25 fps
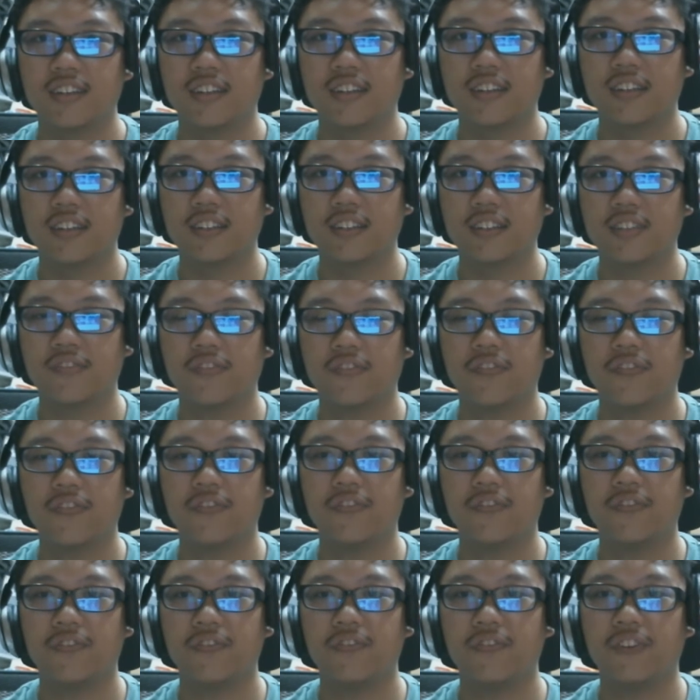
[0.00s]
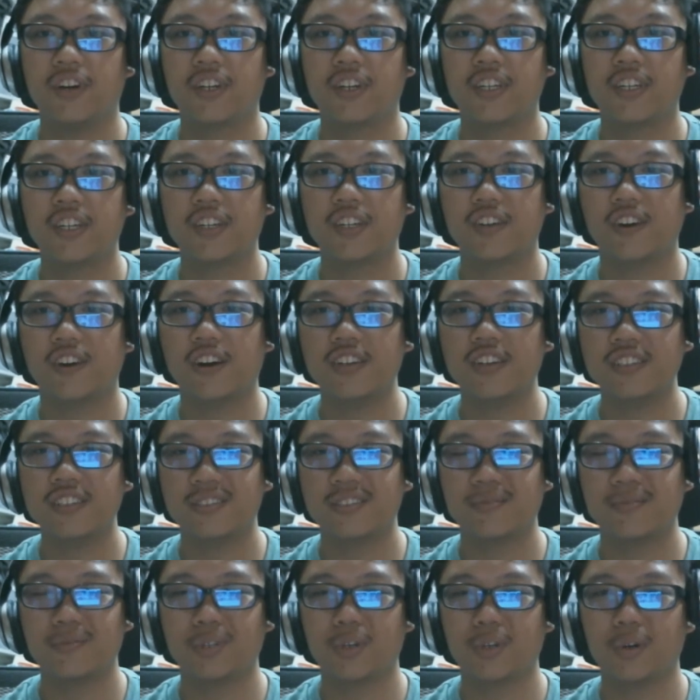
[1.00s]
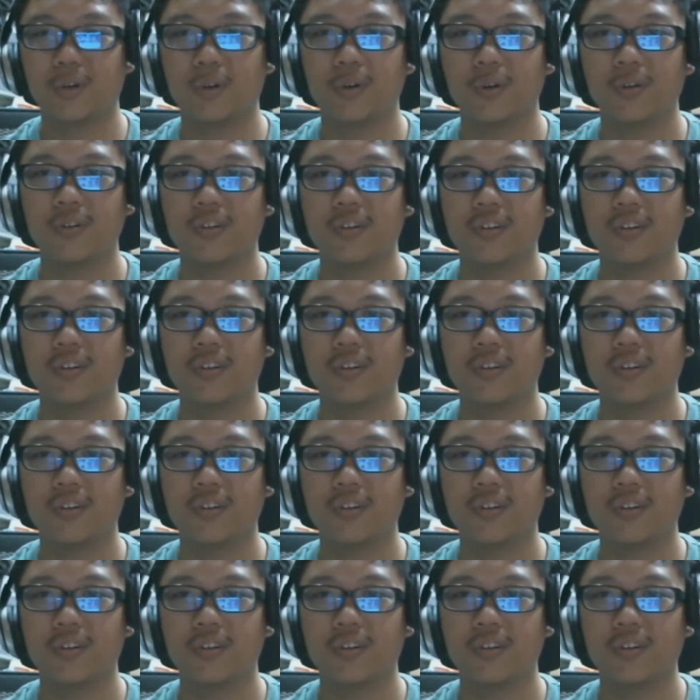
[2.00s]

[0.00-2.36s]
That's fucking awesome, though.